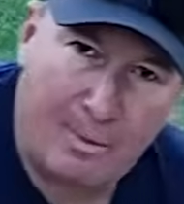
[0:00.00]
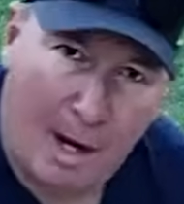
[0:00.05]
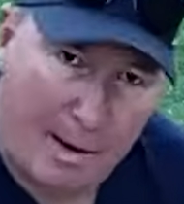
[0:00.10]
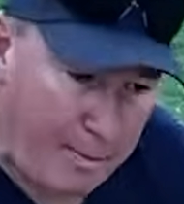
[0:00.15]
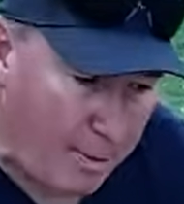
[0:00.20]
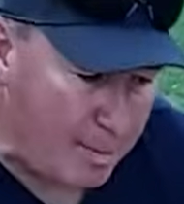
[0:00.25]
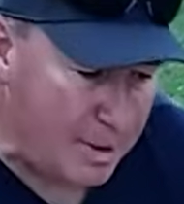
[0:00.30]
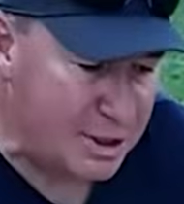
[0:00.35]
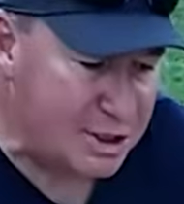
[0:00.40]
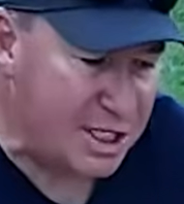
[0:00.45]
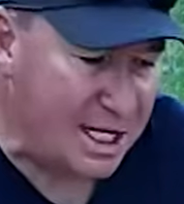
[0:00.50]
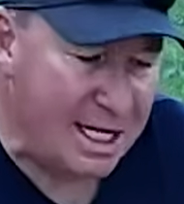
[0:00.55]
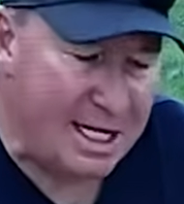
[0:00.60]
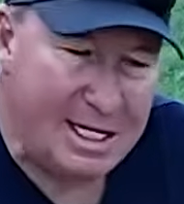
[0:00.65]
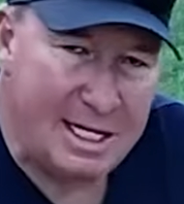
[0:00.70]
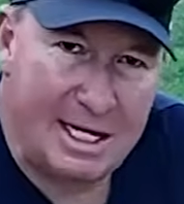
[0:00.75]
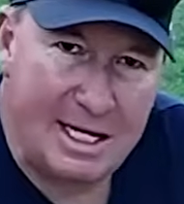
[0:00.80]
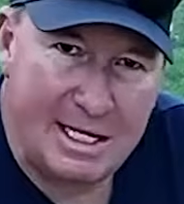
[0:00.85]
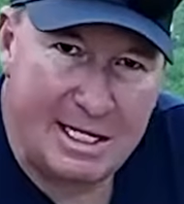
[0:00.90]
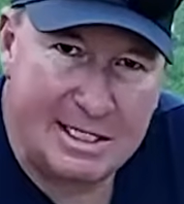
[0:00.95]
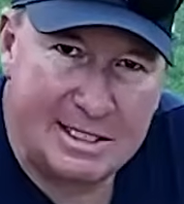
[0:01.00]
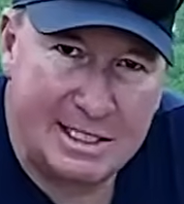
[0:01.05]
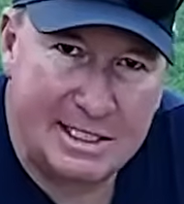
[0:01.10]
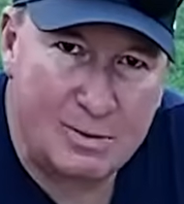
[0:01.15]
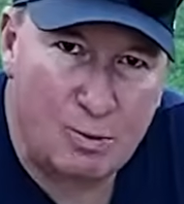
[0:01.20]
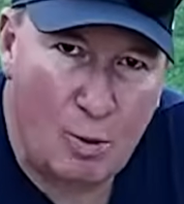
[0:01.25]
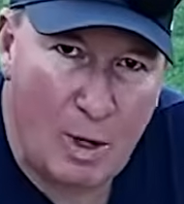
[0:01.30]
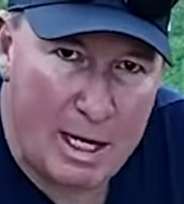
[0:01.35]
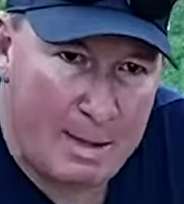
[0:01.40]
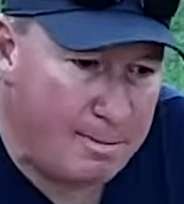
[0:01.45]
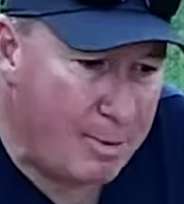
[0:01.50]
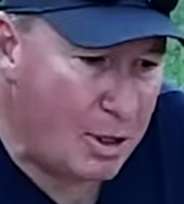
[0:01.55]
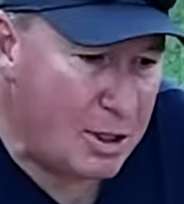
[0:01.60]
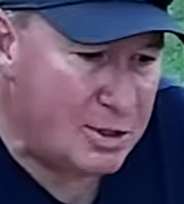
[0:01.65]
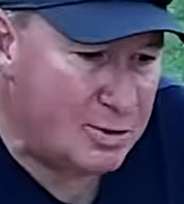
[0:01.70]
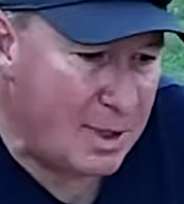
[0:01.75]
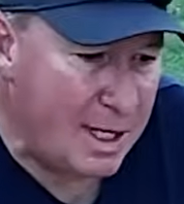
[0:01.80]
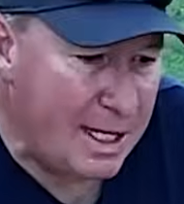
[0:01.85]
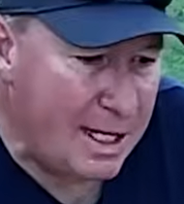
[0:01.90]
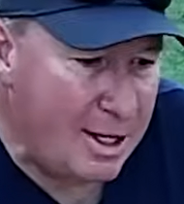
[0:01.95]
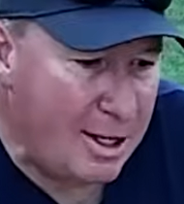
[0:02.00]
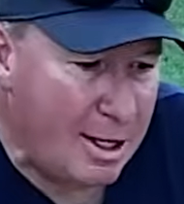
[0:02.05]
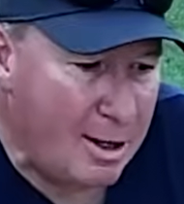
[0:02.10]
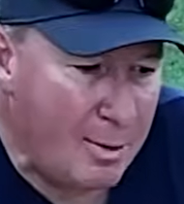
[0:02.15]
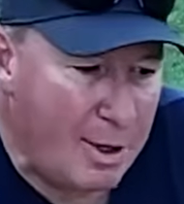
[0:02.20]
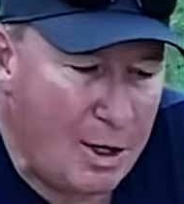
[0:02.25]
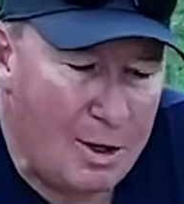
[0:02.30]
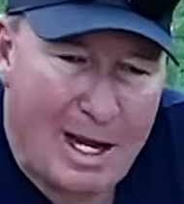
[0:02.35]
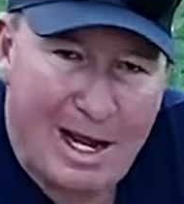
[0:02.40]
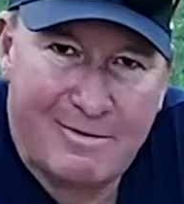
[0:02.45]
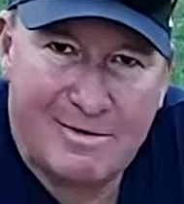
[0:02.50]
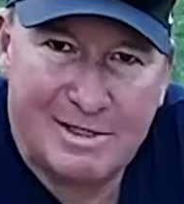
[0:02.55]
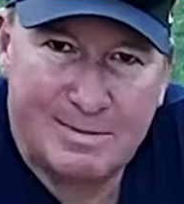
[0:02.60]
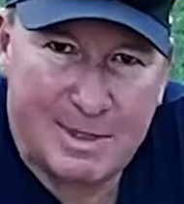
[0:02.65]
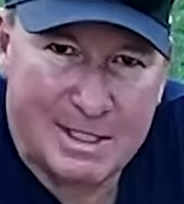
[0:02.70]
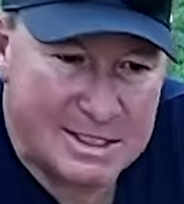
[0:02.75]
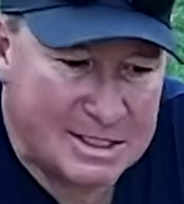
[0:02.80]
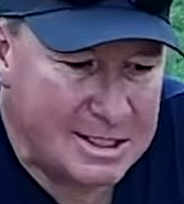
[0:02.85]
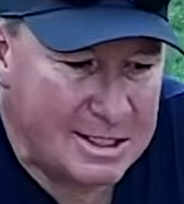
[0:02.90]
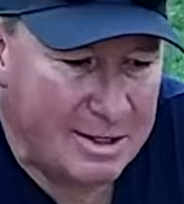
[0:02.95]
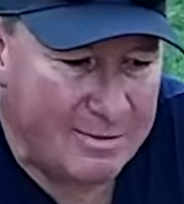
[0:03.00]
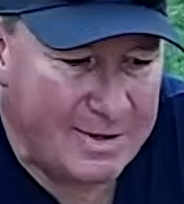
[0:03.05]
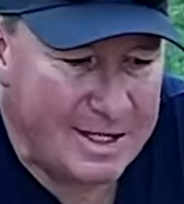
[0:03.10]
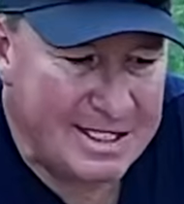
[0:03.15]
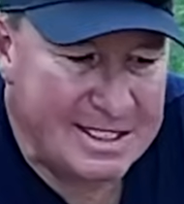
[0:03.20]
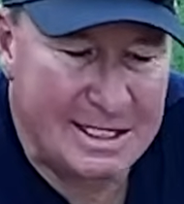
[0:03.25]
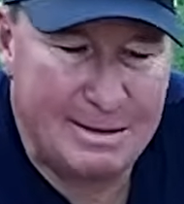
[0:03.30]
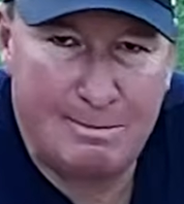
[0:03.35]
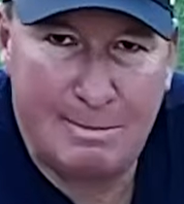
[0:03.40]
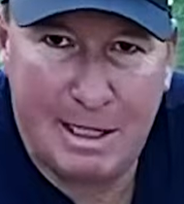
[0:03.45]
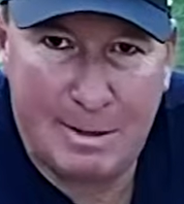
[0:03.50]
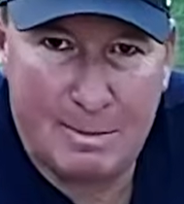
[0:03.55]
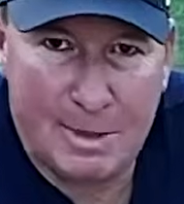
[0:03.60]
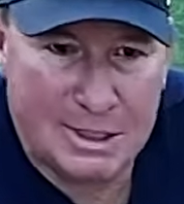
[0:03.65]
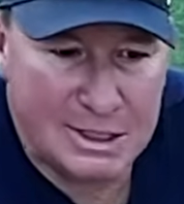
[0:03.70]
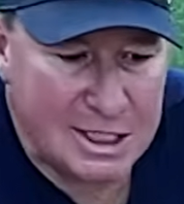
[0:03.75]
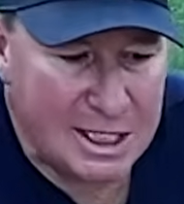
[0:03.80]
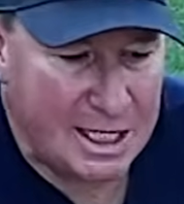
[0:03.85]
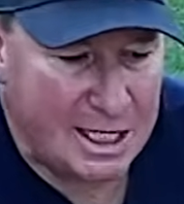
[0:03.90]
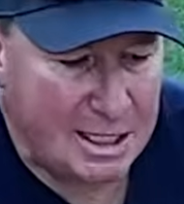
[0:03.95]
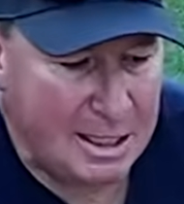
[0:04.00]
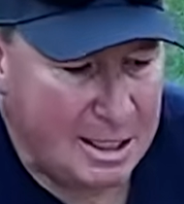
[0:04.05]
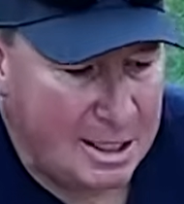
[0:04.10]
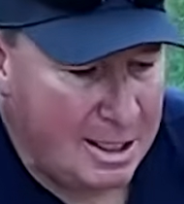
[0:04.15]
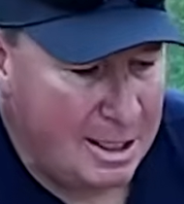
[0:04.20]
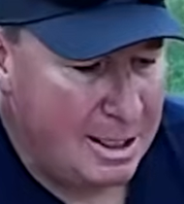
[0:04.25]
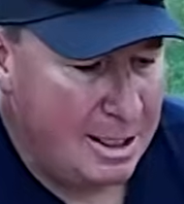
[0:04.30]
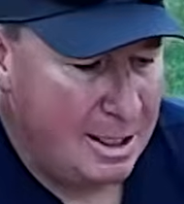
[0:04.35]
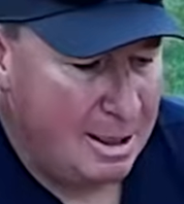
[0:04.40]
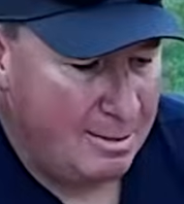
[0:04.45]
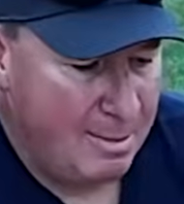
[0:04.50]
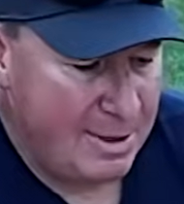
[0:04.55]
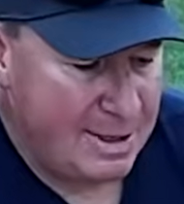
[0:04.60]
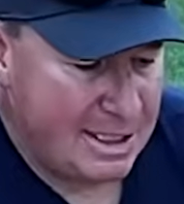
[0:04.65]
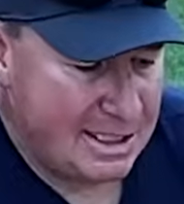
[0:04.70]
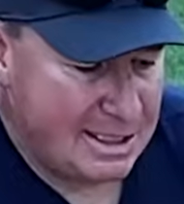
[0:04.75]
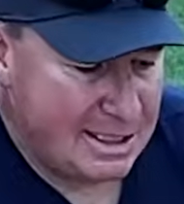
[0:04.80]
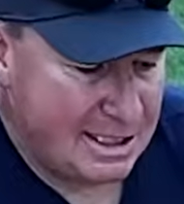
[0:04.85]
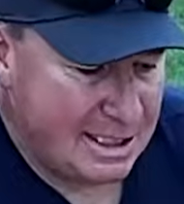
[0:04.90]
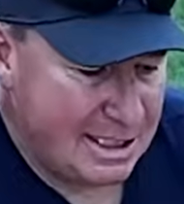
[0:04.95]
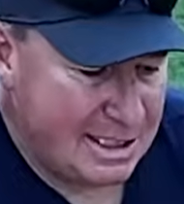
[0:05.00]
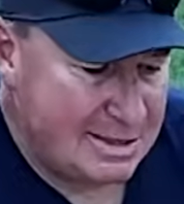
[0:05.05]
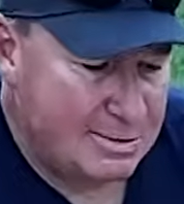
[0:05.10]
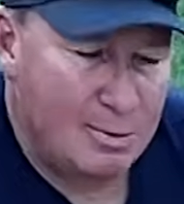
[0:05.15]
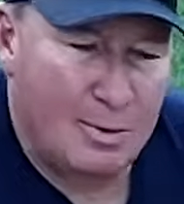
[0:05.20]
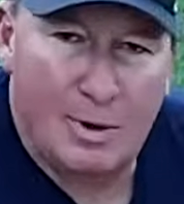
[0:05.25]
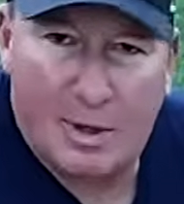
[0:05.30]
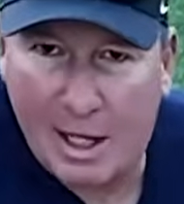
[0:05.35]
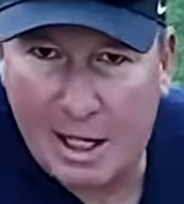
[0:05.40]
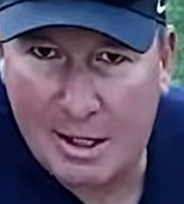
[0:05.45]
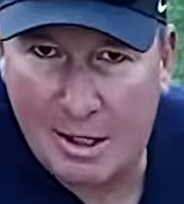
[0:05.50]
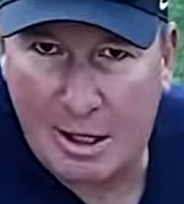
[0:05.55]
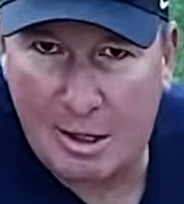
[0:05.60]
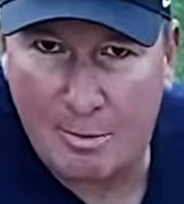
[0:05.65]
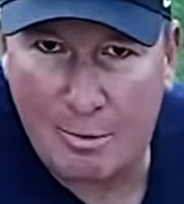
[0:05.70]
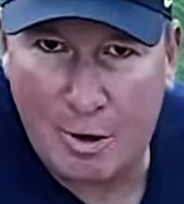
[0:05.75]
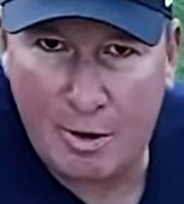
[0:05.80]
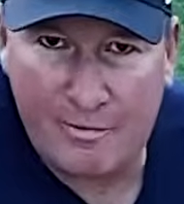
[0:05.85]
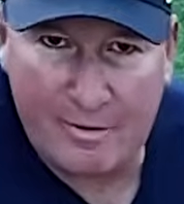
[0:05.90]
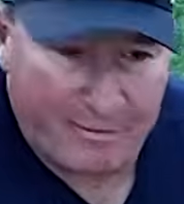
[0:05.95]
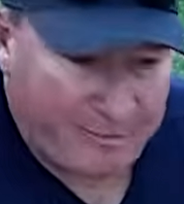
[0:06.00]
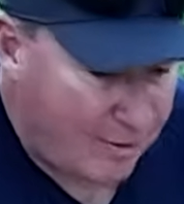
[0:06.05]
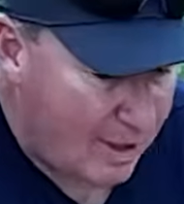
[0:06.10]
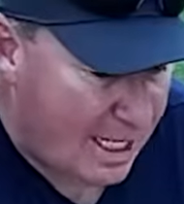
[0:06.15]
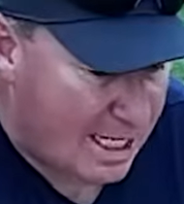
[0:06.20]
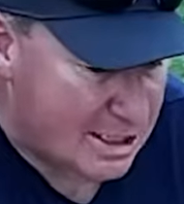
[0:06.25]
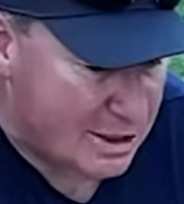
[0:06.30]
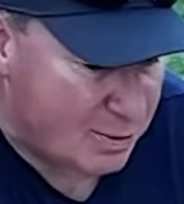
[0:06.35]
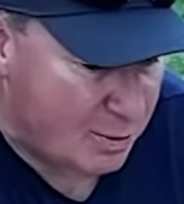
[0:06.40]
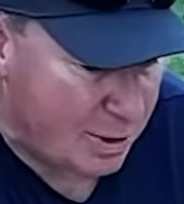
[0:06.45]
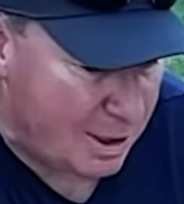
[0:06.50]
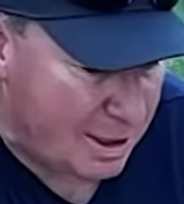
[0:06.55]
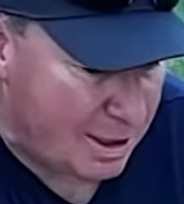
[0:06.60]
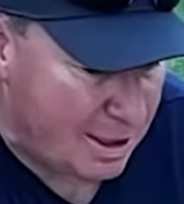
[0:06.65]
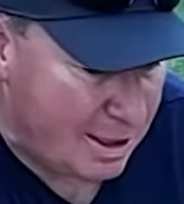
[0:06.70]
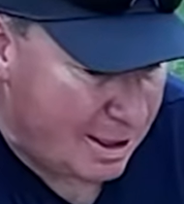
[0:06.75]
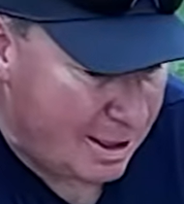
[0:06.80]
Upper Michigan is this white birch right here. We don't have as much of this in Mid-Michigan, but this is what I call more of a flash wood.